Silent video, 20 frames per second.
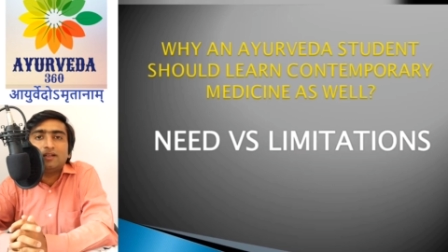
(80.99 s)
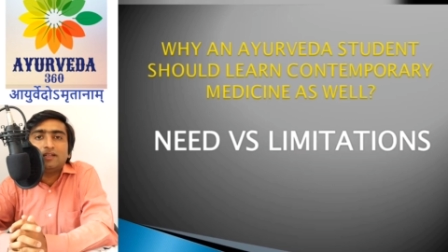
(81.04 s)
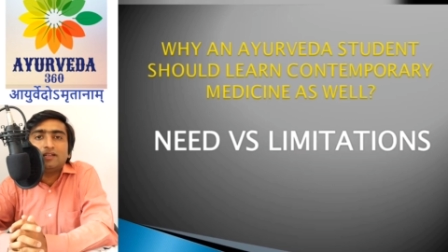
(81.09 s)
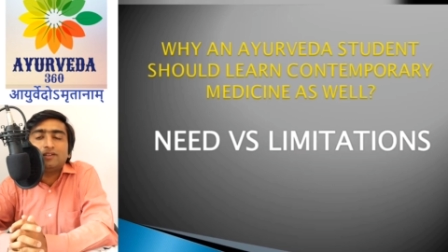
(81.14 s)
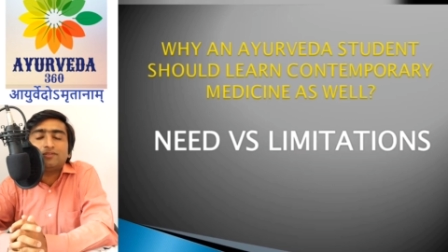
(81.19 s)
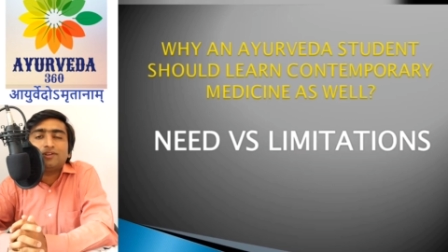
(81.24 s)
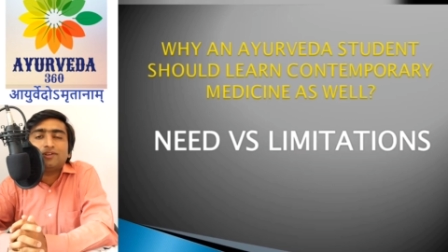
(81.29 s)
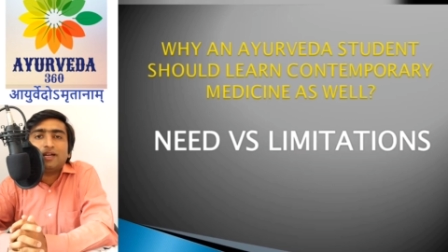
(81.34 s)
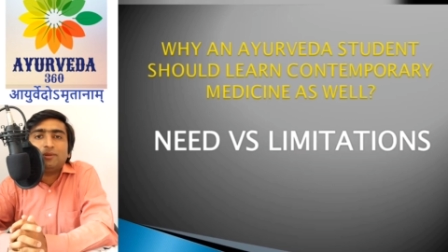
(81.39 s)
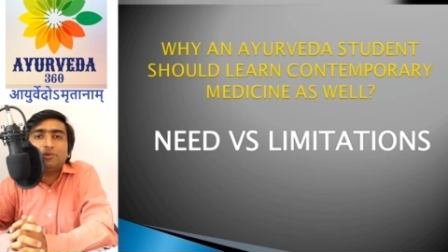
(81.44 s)

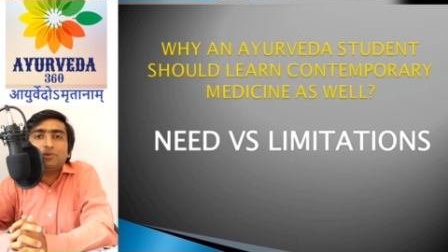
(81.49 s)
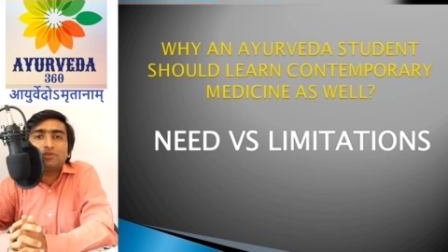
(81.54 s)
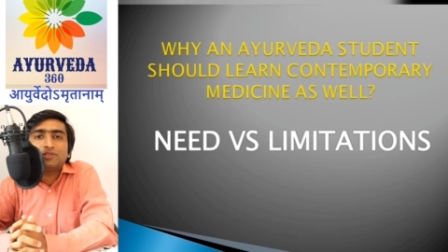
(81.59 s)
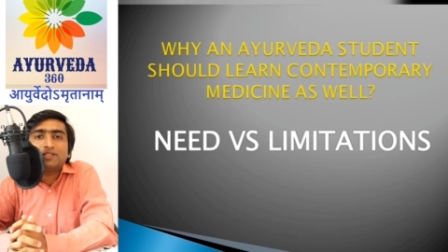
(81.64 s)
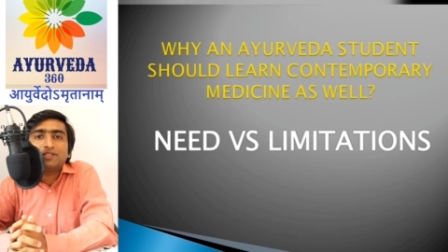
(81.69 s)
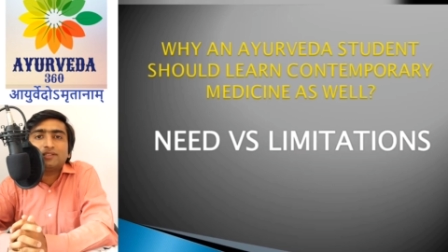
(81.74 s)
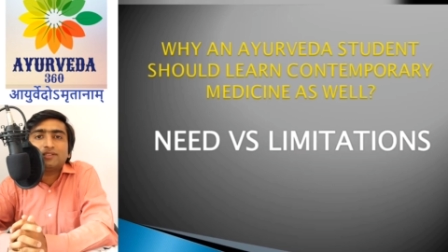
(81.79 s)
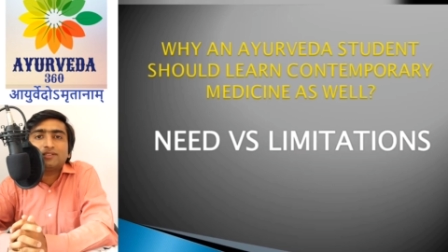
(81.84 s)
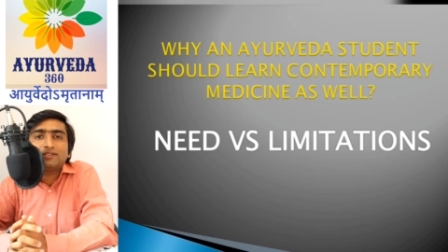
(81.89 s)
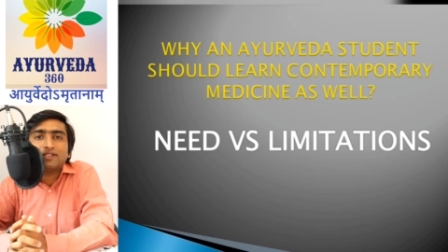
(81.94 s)
if I am
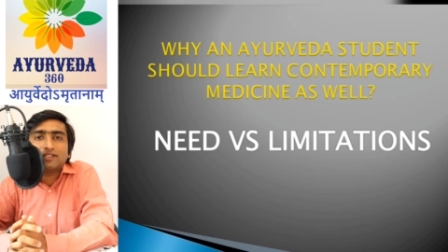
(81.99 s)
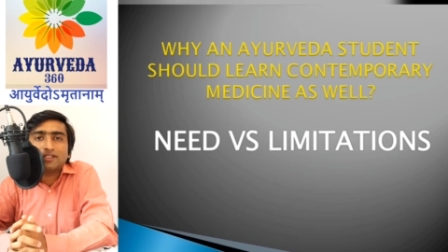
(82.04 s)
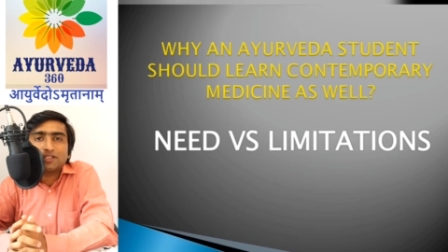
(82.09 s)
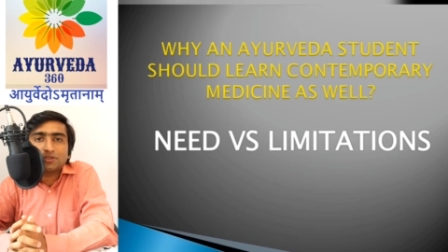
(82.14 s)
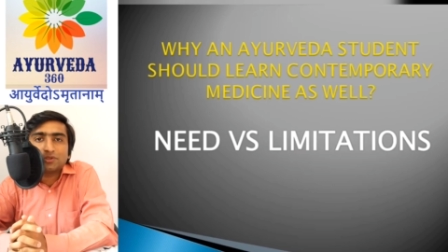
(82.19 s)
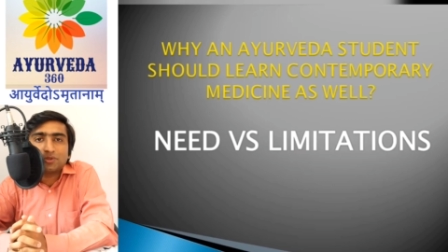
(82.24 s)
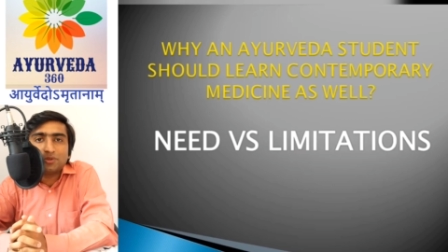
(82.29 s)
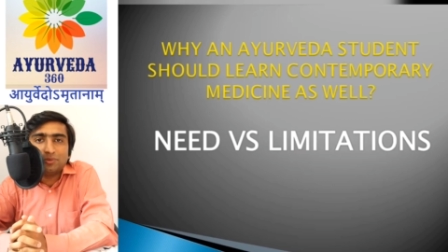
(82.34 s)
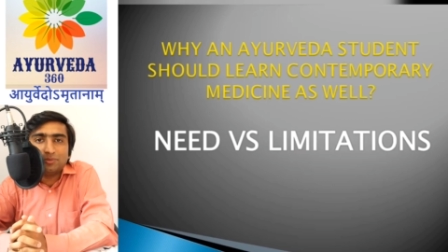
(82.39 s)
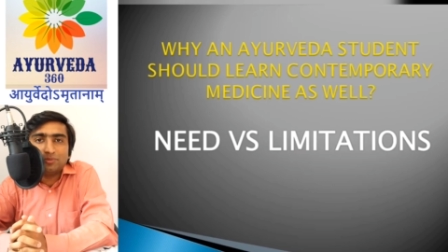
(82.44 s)
using the
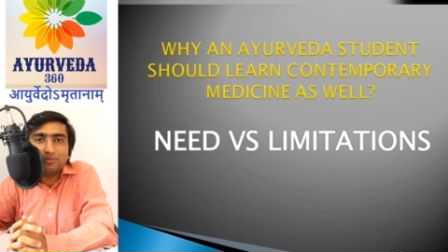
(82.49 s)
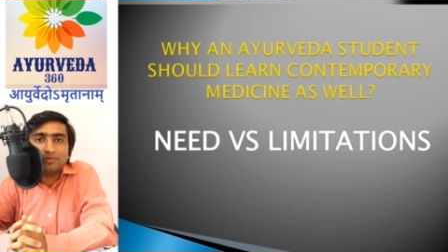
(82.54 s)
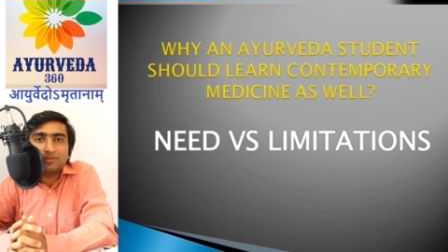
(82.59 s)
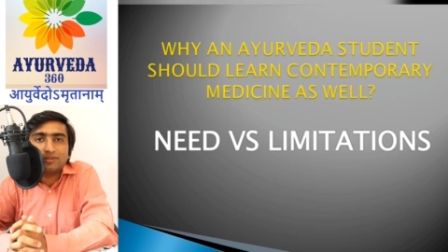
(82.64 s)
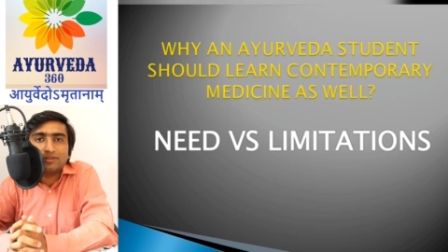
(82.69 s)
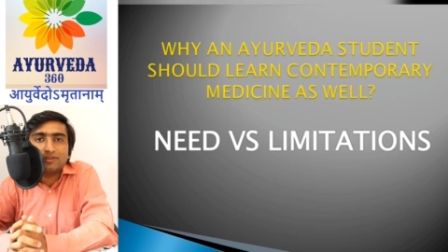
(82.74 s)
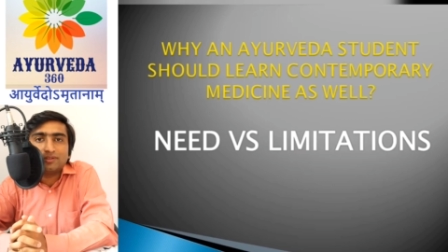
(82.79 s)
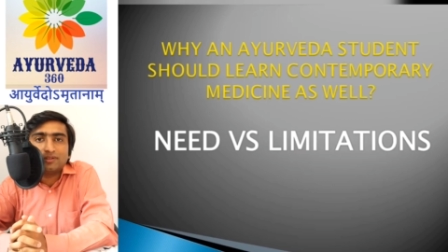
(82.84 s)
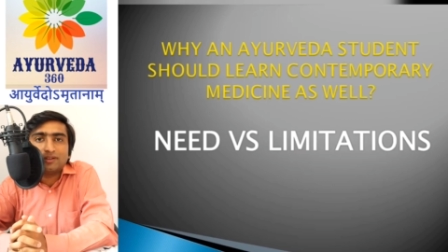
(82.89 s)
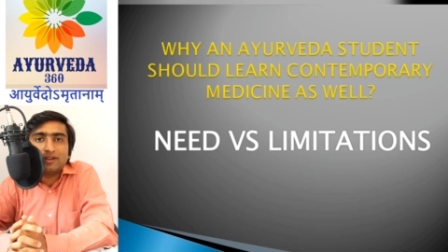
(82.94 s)
stethoscope,
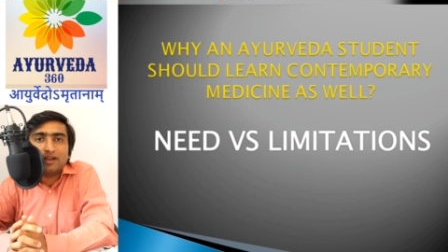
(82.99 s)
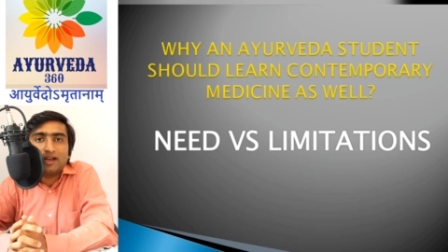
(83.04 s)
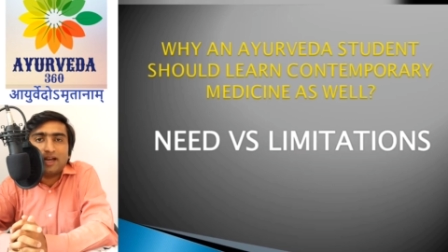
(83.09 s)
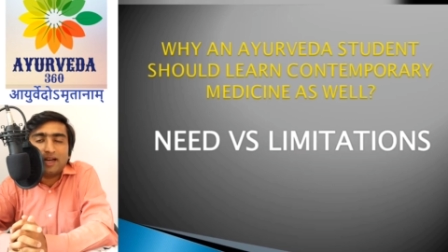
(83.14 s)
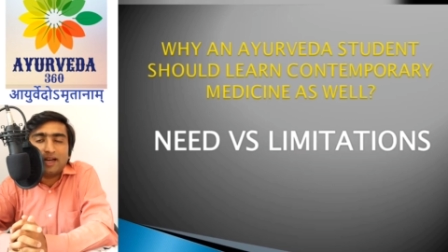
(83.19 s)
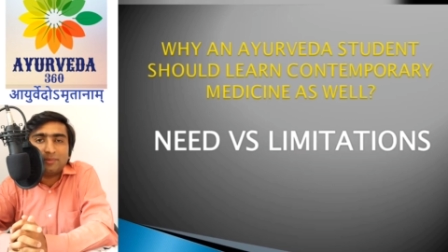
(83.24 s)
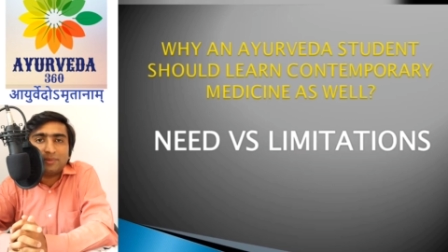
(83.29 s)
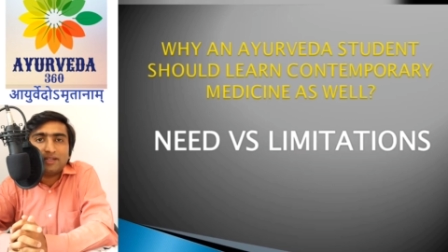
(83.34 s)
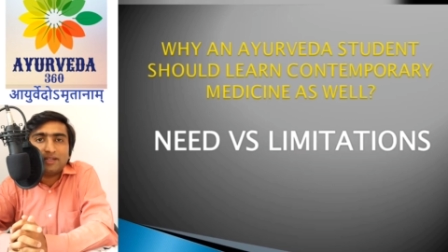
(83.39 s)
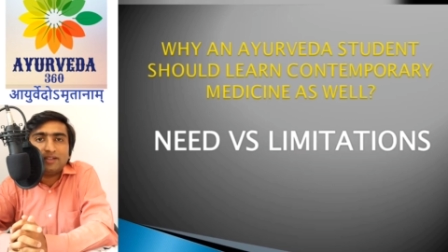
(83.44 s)

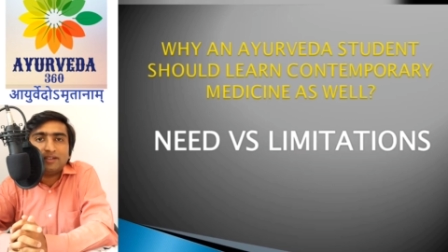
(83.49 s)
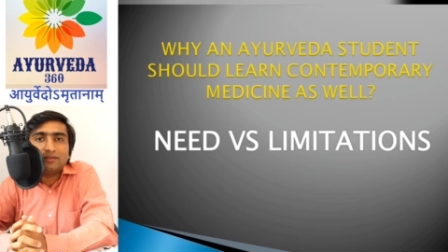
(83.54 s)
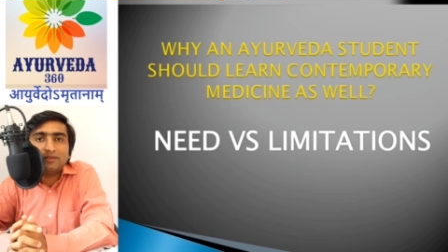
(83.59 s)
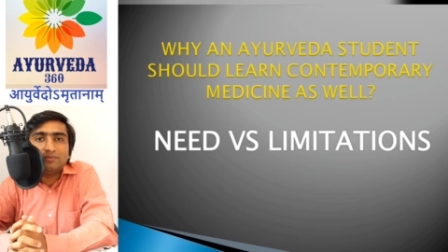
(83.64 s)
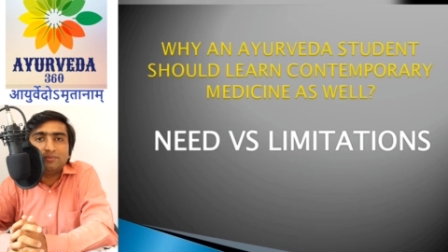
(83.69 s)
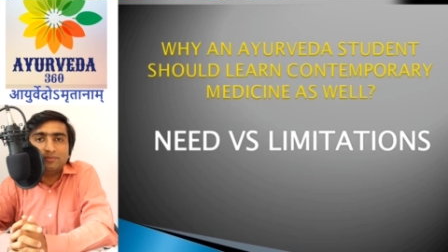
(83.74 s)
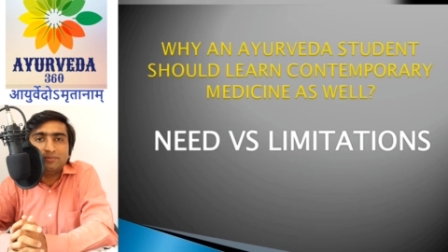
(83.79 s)
am I